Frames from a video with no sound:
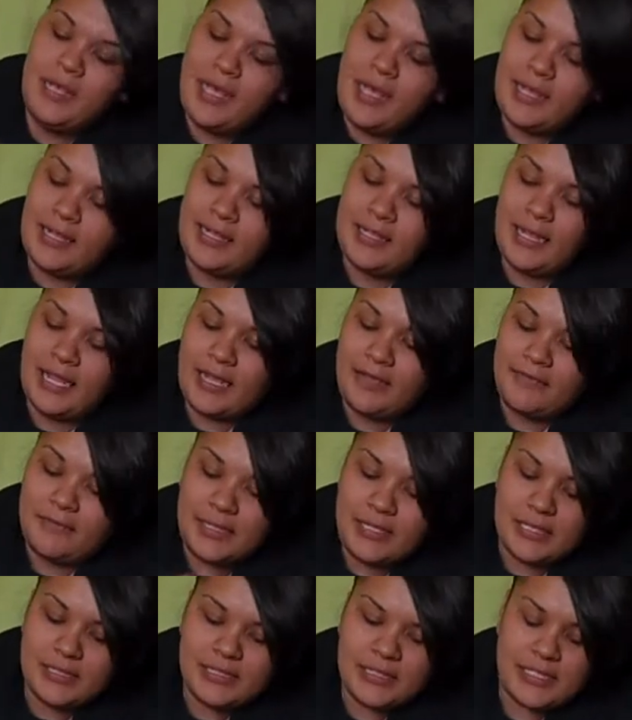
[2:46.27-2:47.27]
And then they have
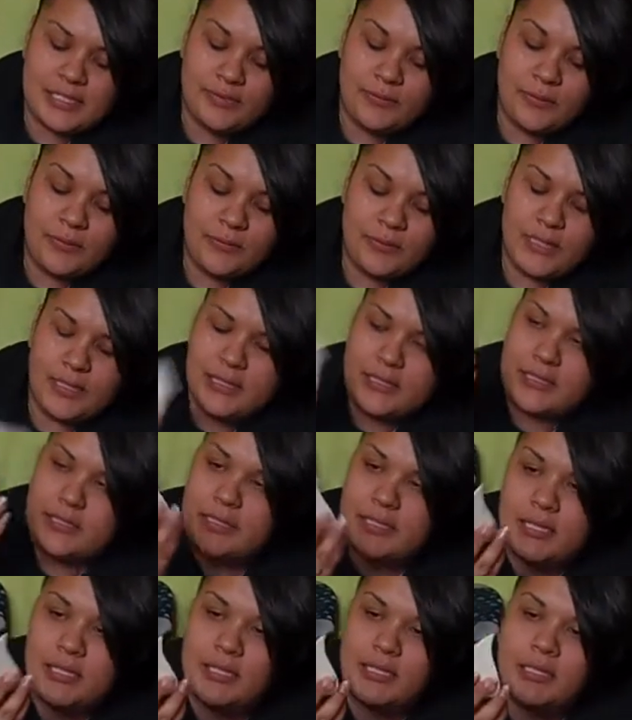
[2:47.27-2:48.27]
these. This one
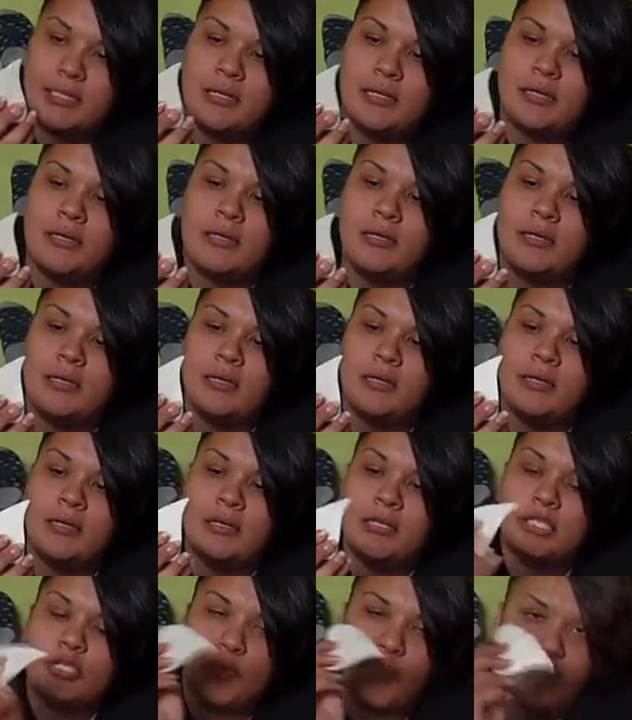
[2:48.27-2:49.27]
was
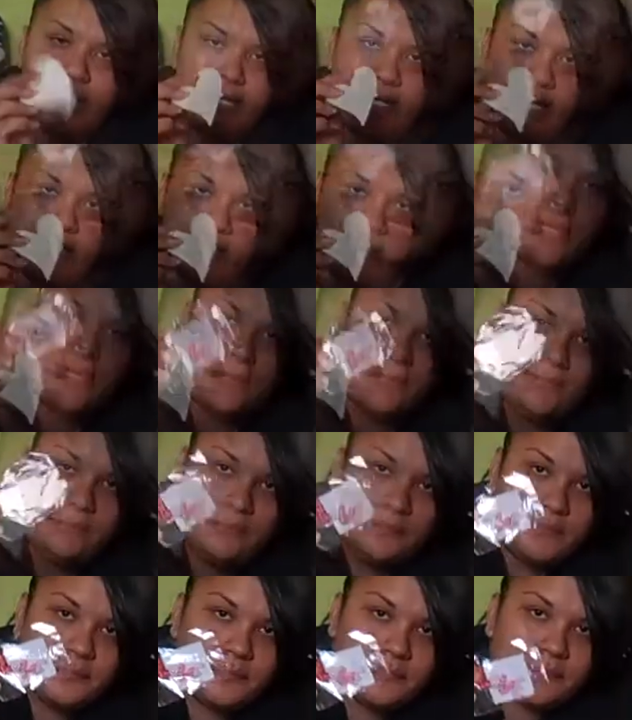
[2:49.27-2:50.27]
twenty-nine cents
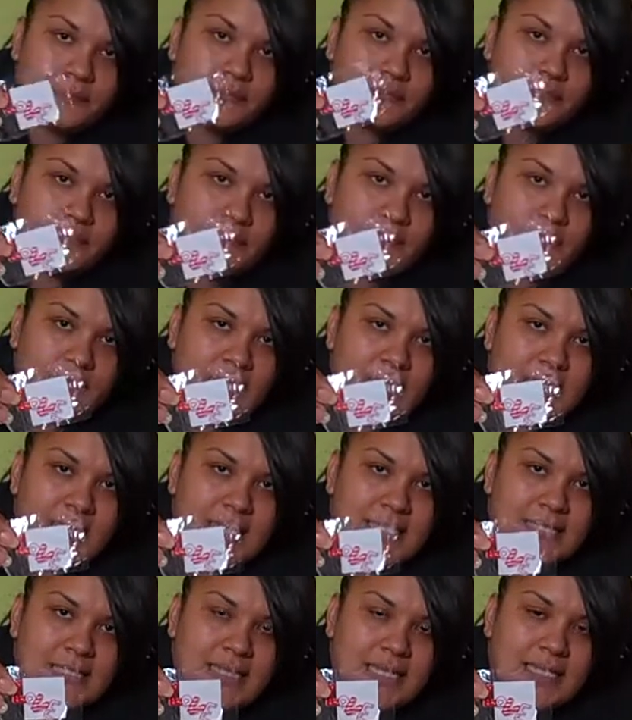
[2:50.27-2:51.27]

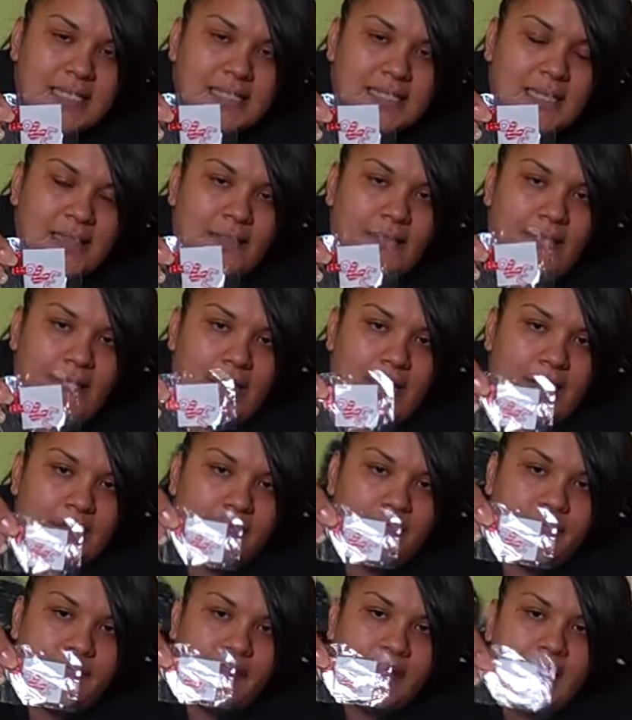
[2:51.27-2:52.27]
that says
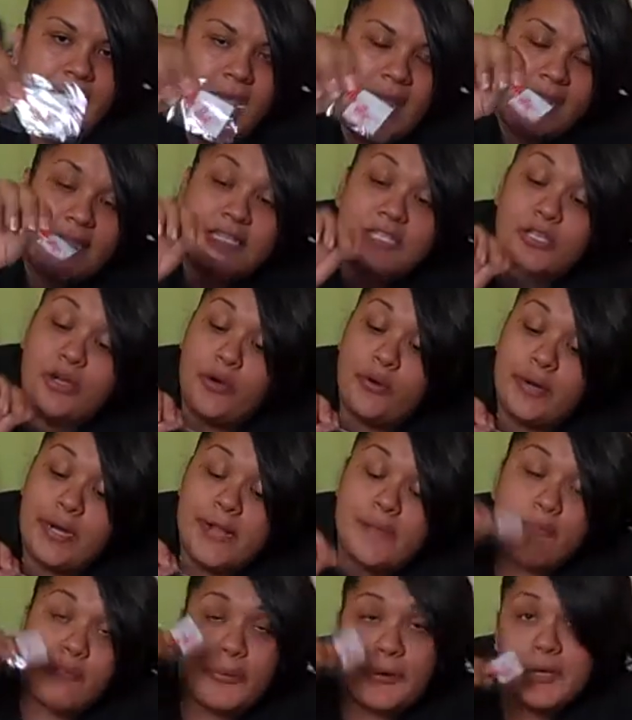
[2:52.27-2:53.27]
love, and it's
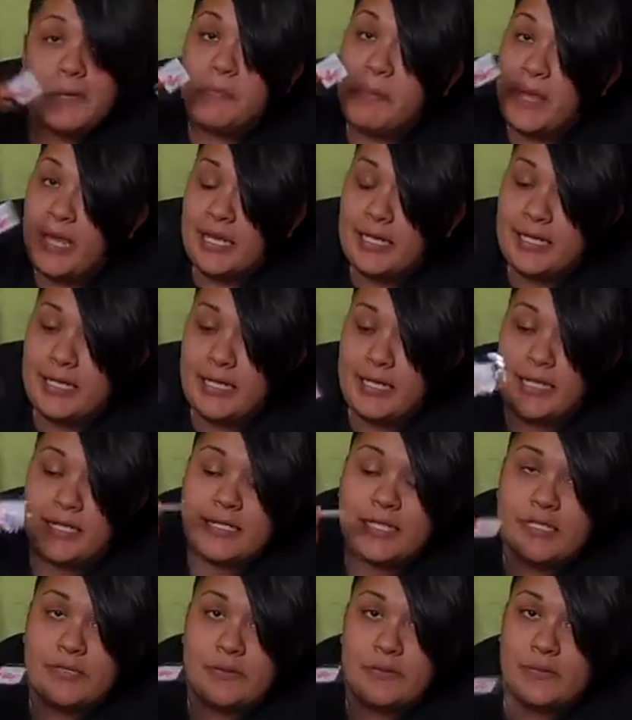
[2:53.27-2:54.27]
already pre-painted, and
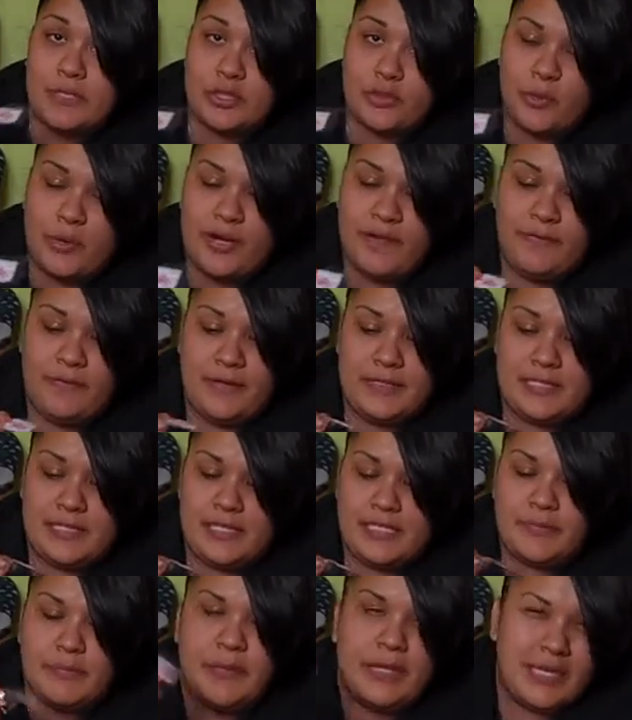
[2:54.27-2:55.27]
this one was twenty-five
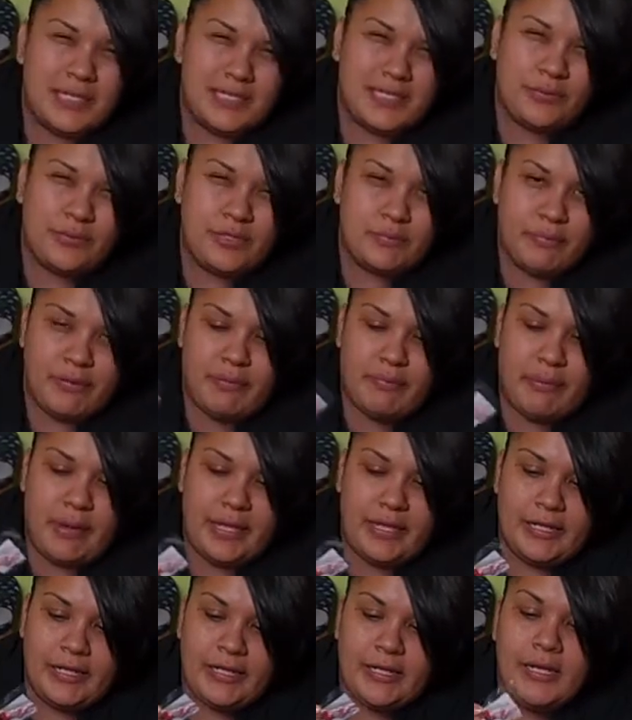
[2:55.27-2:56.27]
cents because it was
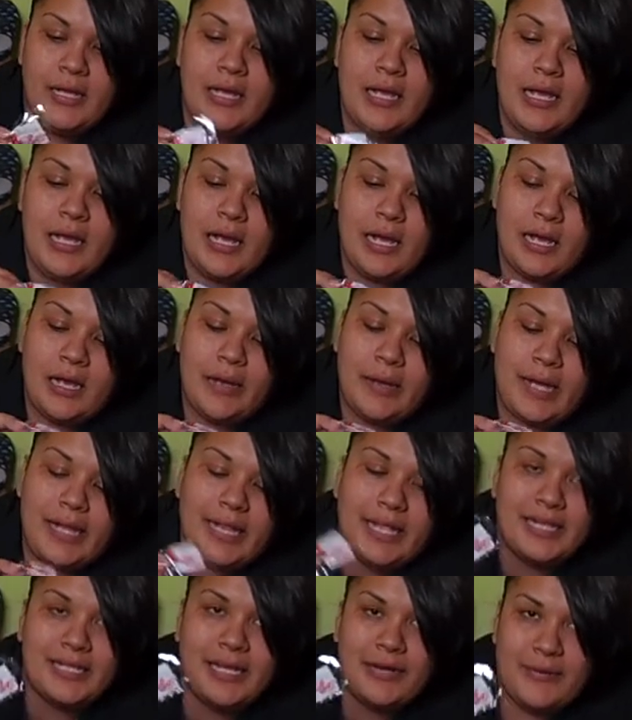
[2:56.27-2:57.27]
pre-painted. uh, I
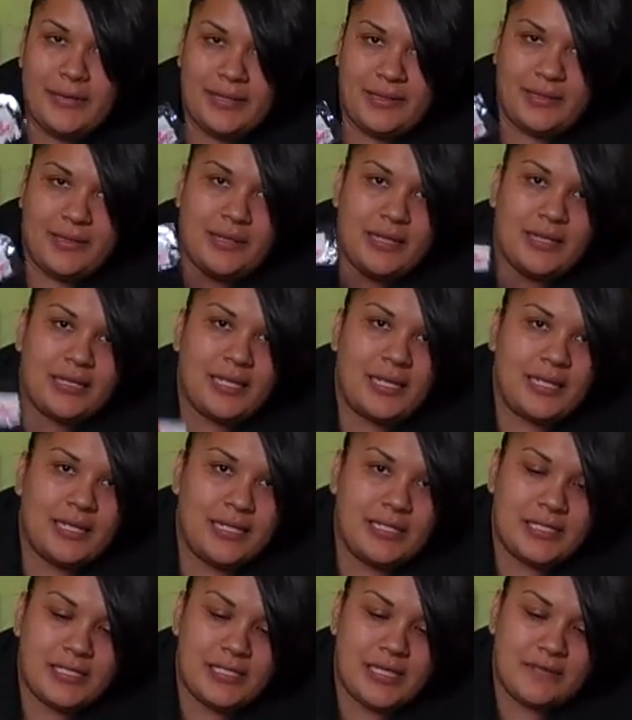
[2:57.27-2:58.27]
liked how it looked, and
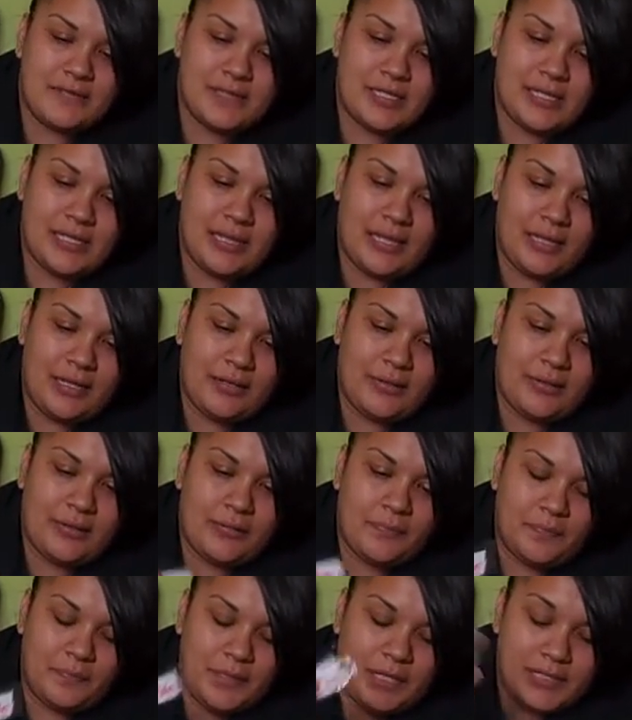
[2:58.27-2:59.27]
it just gives it that
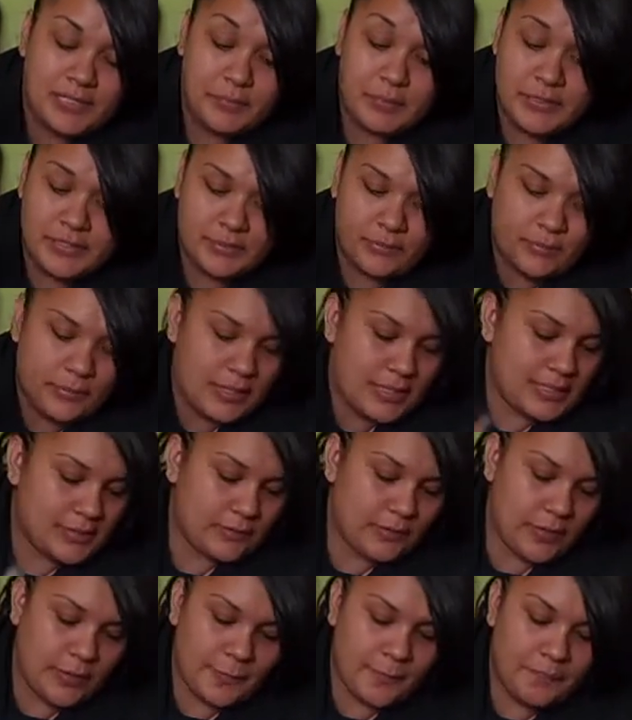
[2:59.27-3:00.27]
little, it's a piece of wood as
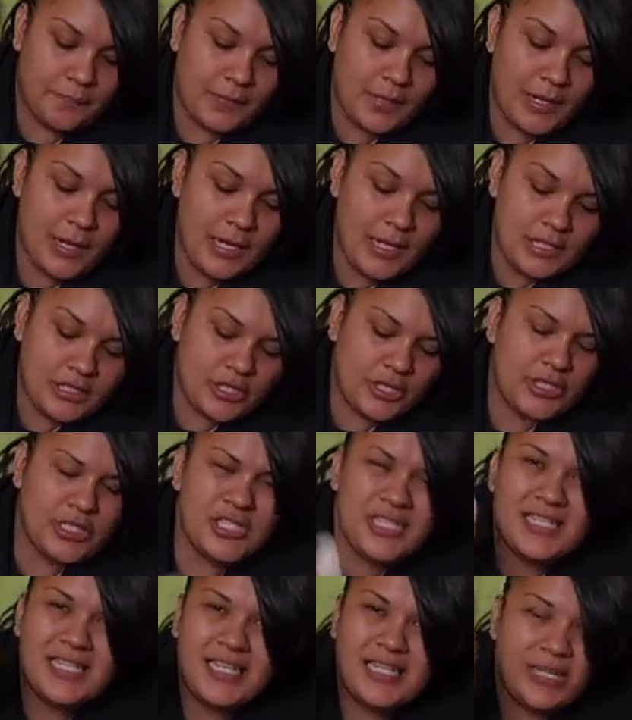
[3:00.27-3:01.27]
well. So you
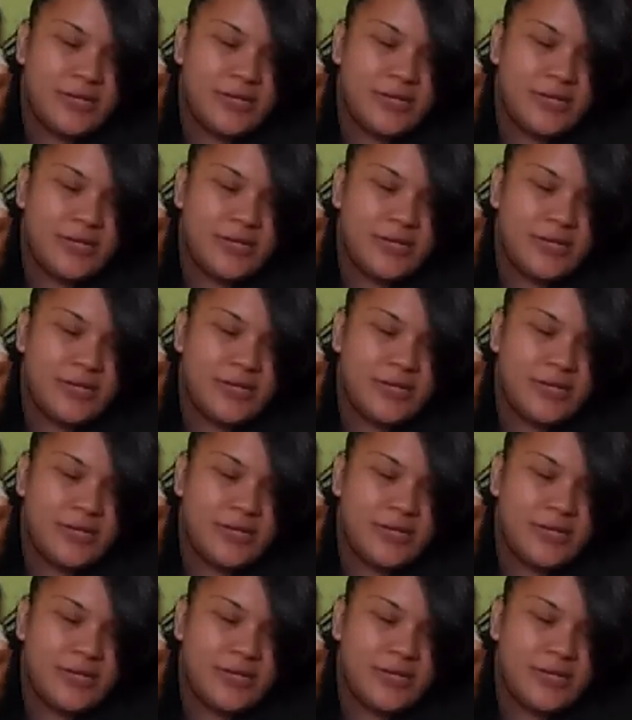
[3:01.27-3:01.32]
just need